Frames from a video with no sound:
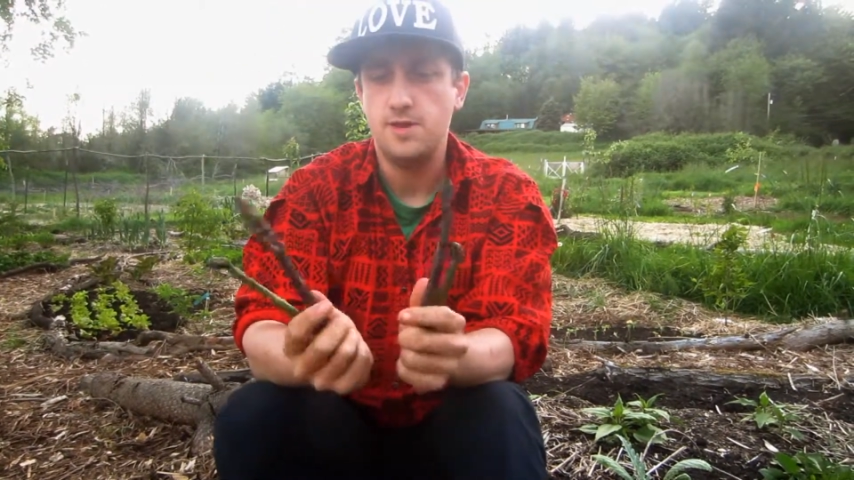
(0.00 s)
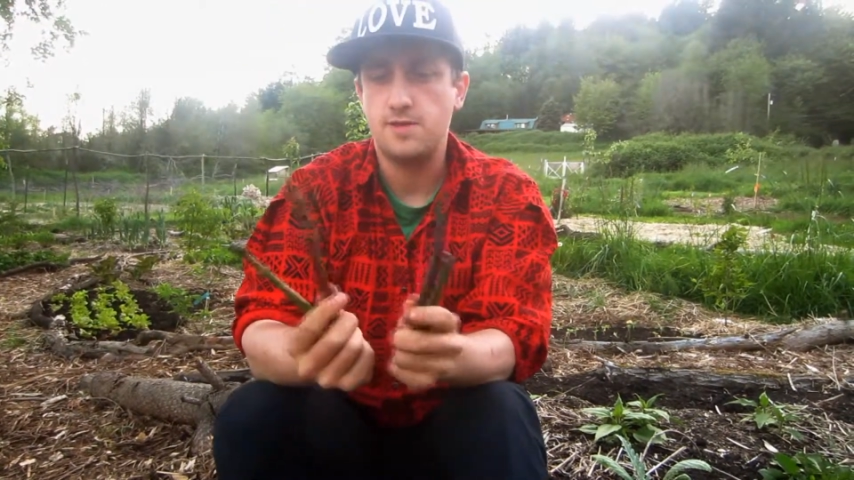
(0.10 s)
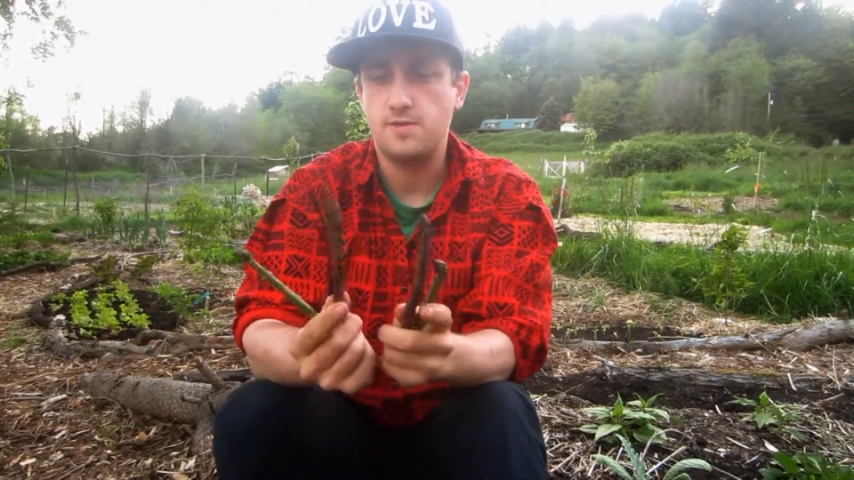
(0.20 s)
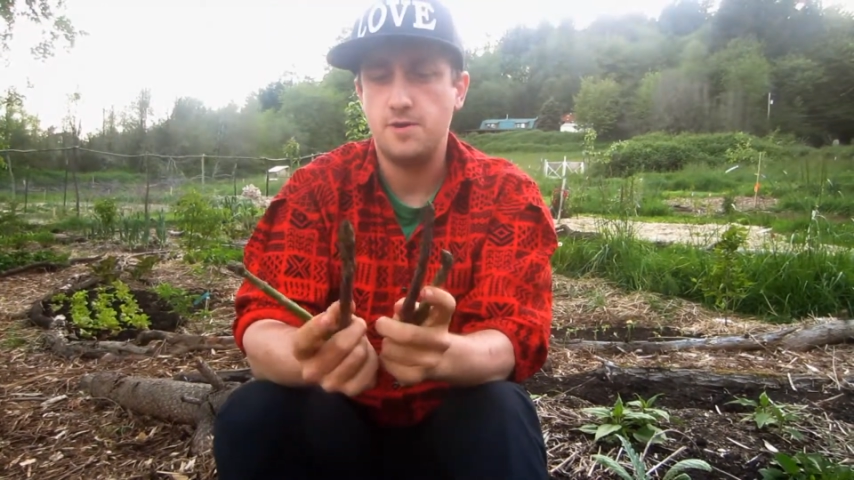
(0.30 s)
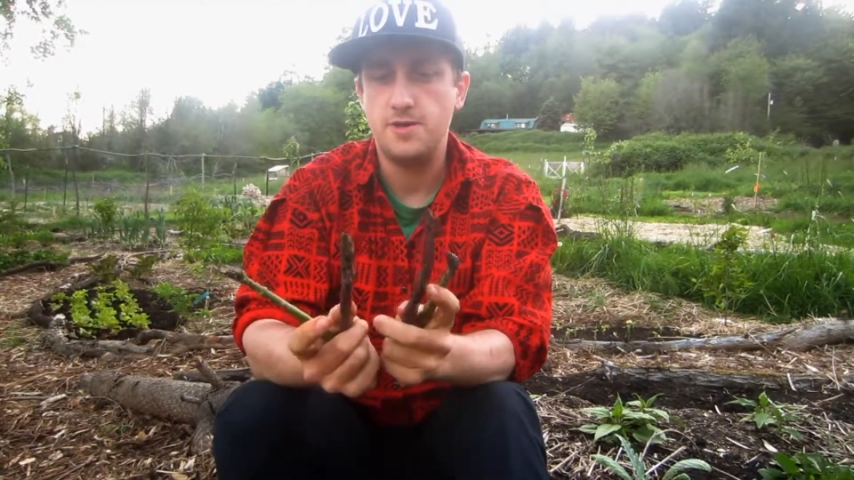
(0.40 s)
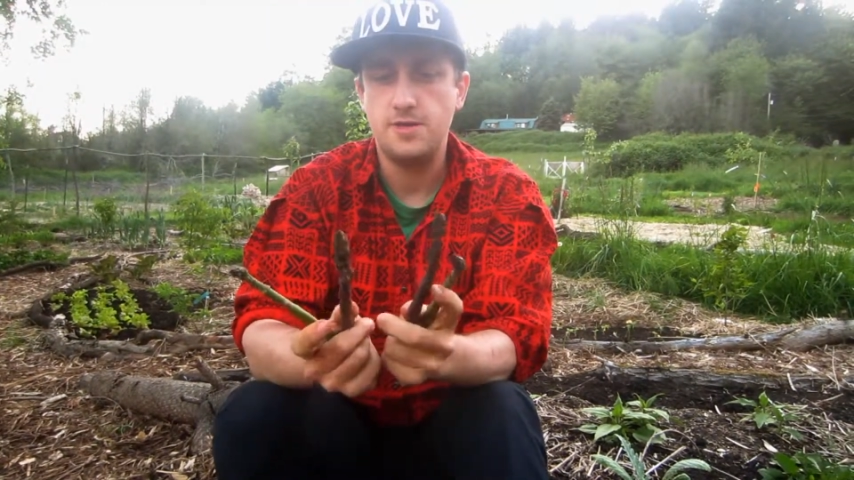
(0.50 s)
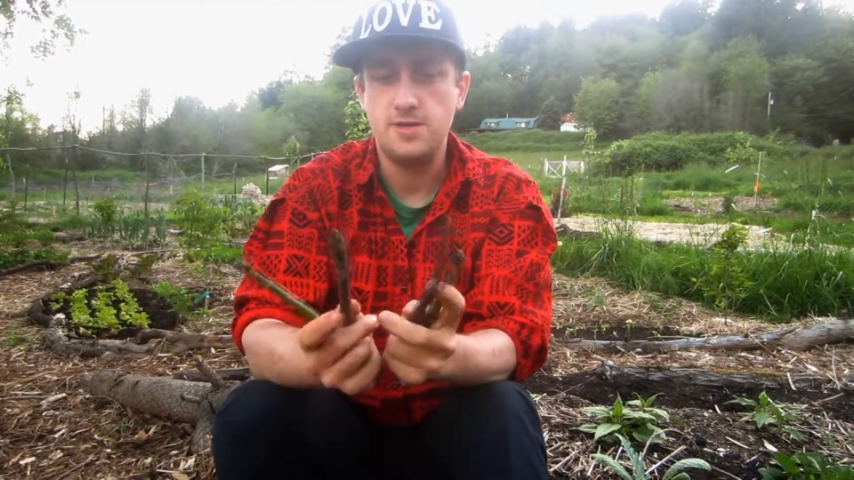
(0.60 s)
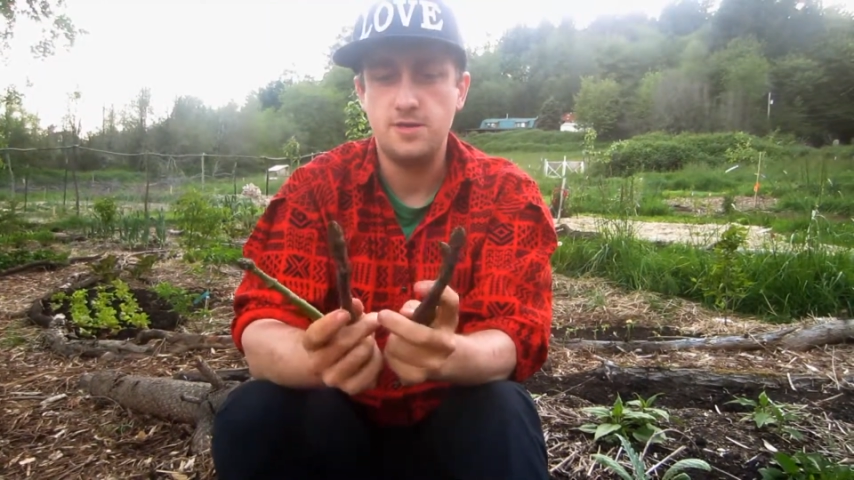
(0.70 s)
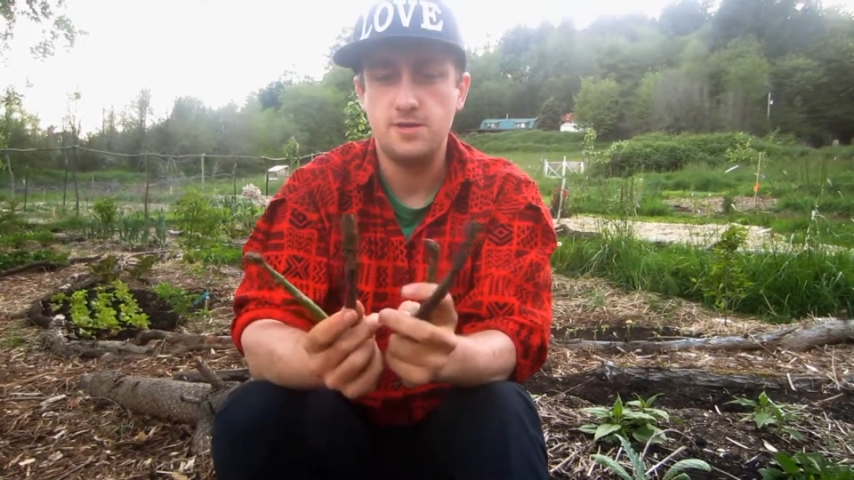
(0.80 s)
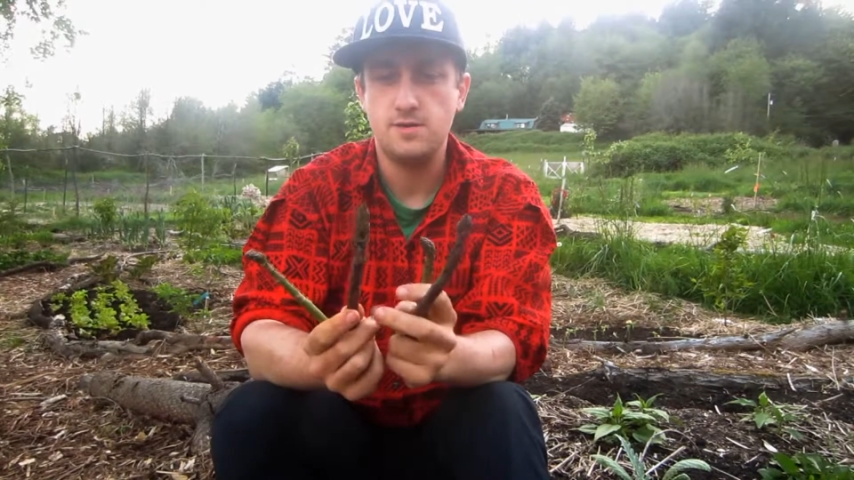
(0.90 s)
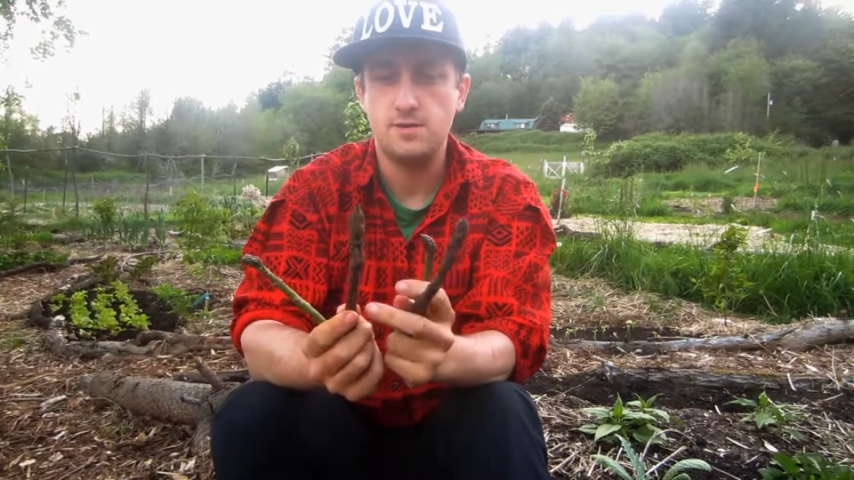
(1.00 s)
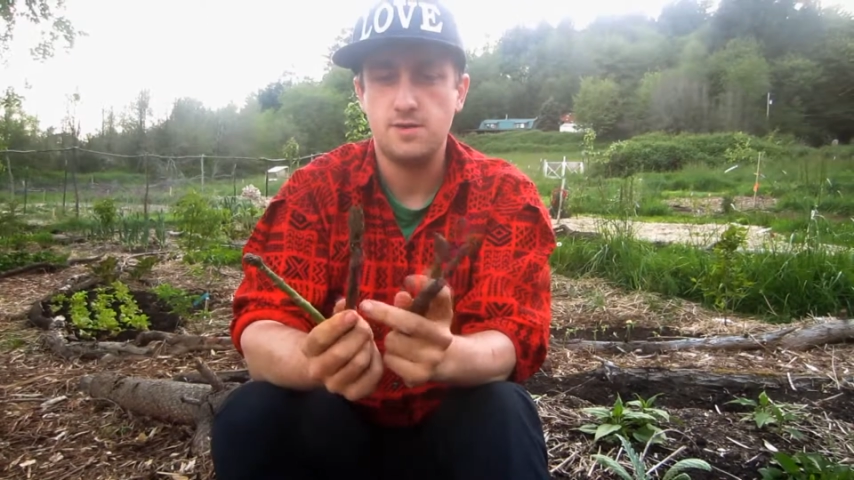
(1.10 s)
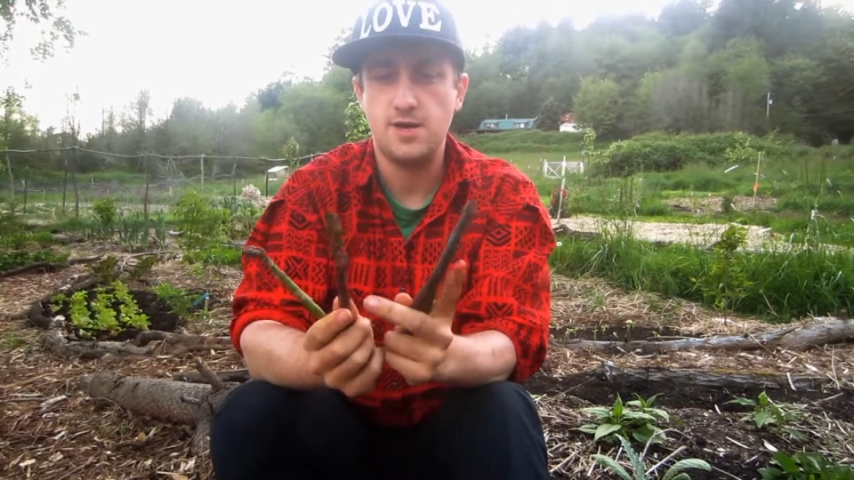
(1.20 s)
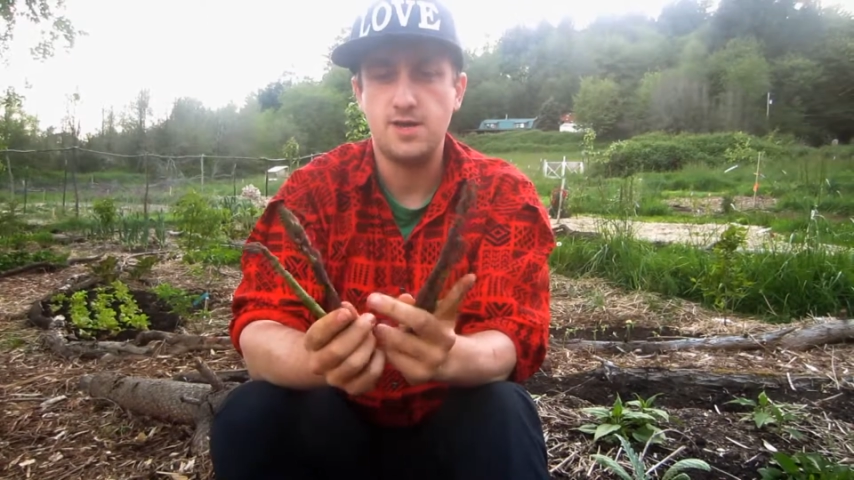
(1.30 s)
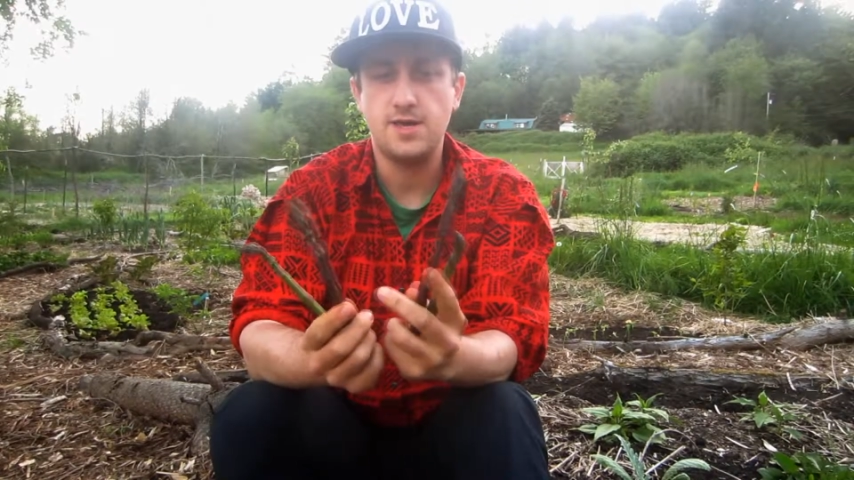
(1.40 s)
It's a crazy
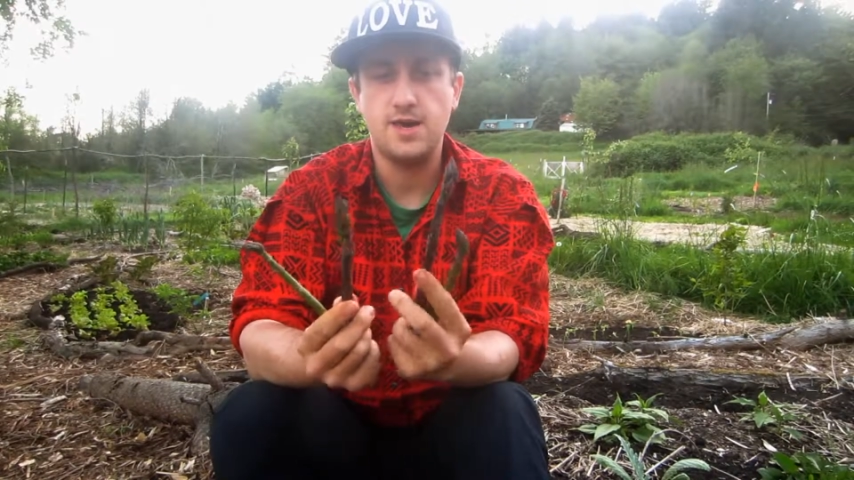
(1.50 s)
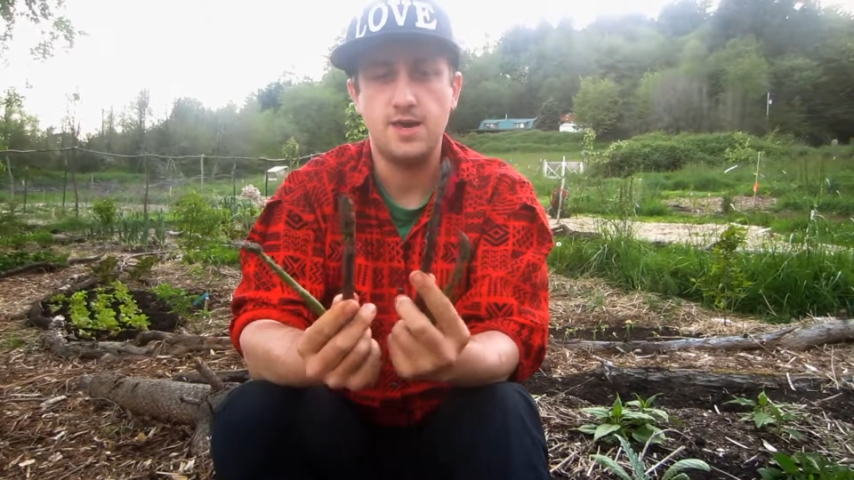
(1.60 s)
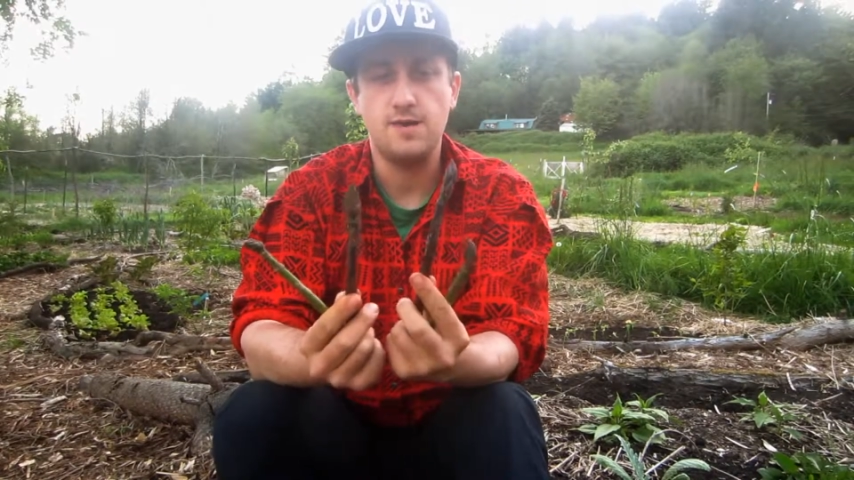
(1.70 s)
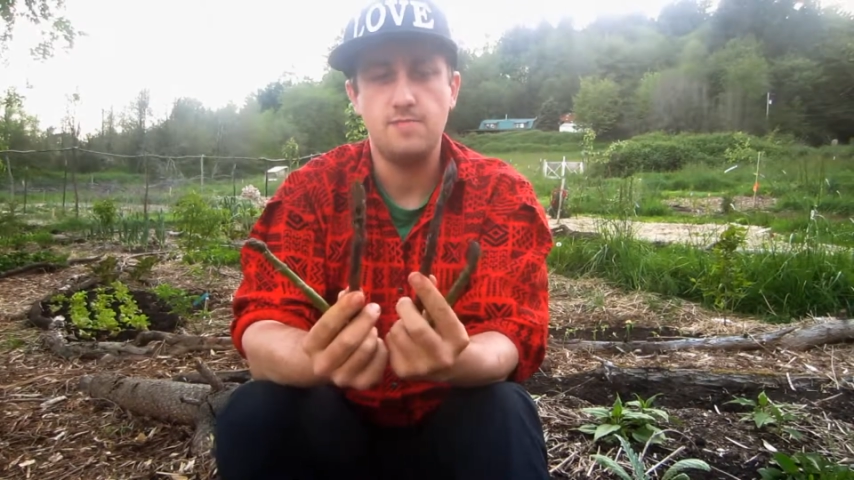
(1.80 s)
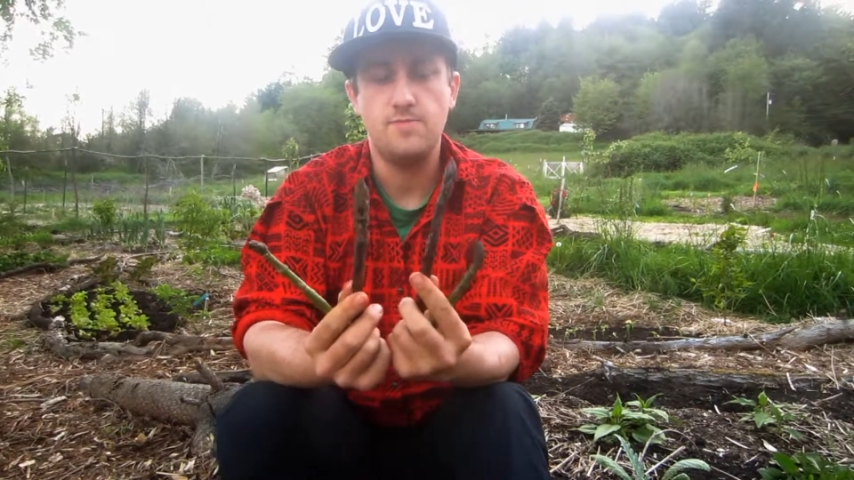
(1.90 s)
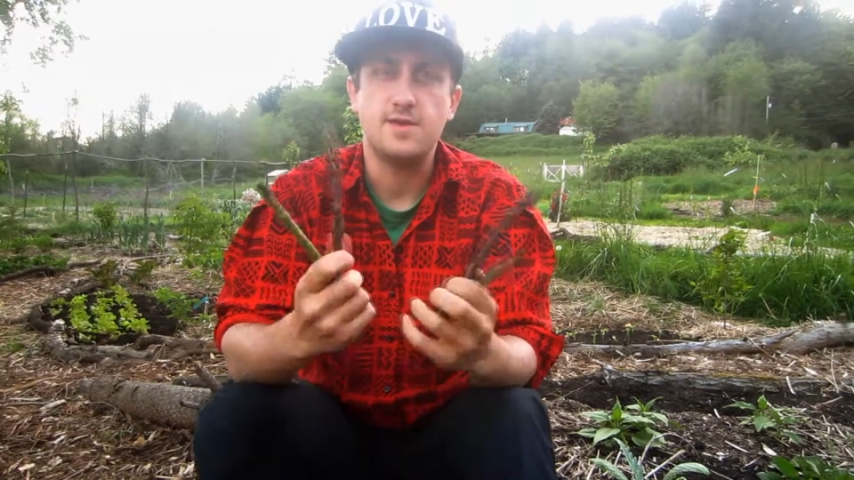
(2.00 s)
kind of guy.